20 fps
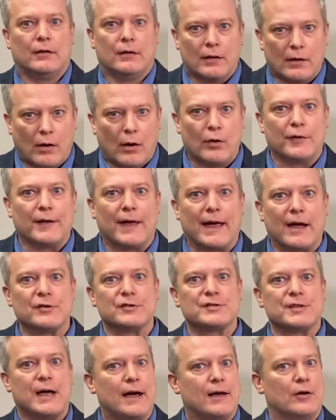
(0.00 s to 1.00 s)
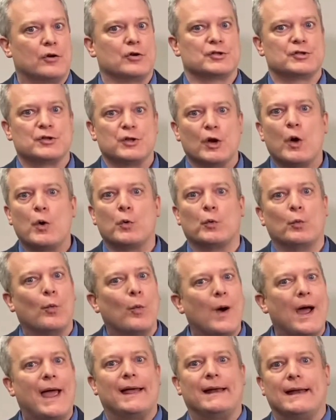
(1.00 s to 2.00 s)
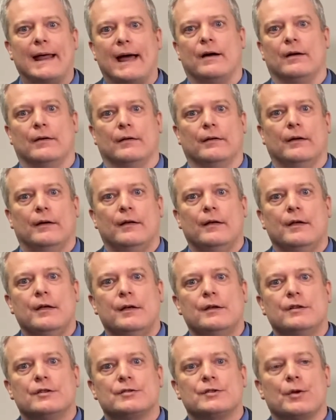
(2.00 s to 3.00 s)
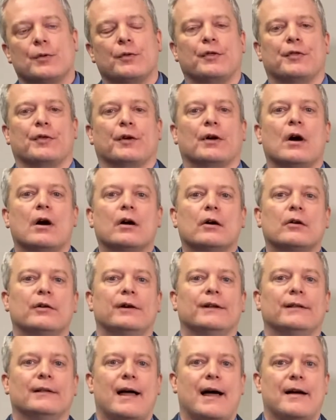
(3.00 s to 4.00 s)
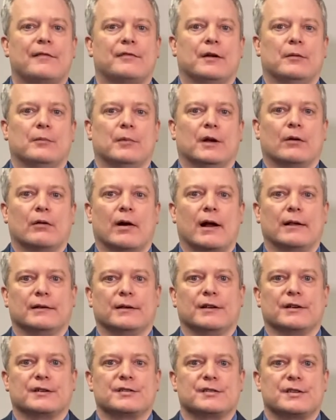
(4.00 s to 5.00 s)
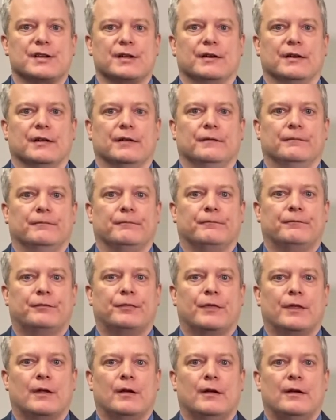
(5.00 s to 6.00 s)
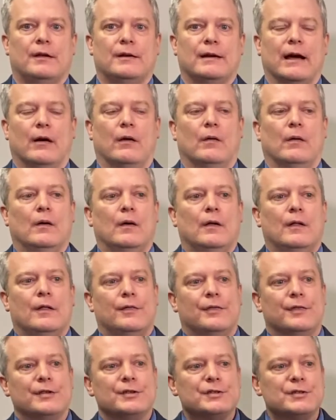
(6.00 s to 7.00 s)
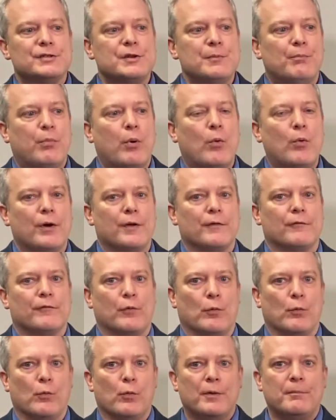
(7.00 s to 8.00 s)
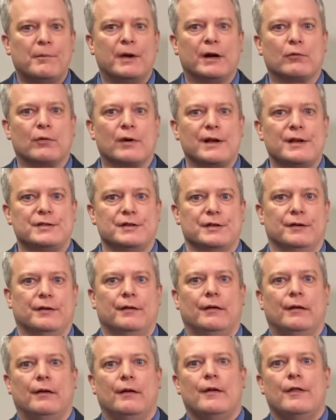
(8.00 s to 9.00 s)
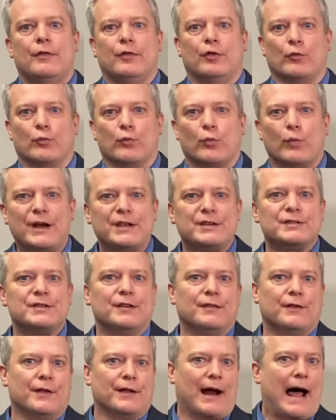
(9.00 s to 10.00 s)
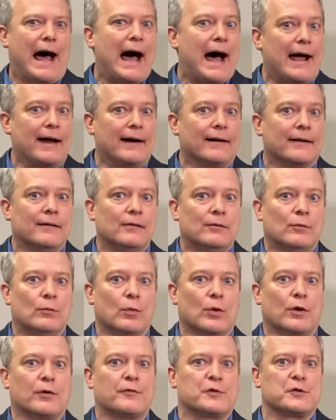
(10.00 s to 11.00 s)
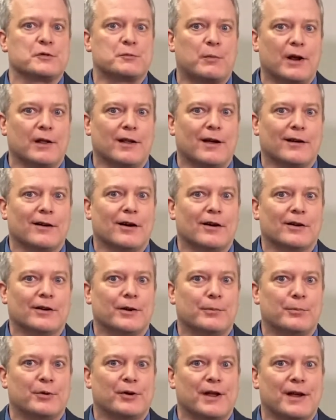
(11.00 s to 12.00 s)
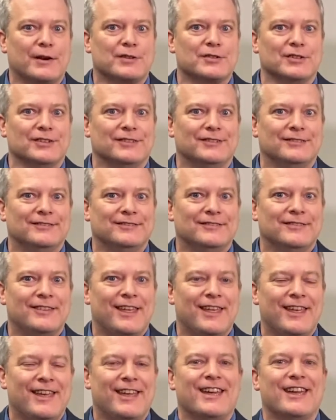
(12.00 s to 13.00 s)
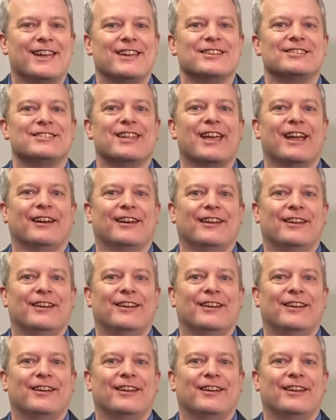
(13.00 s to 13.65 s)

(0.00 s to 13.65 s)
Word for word: on the outside or slowed way down so that the concrete life can be greatly extended. Now, this is important for one big reason. The reason that I work for Spray-Lock Concrete Protection is that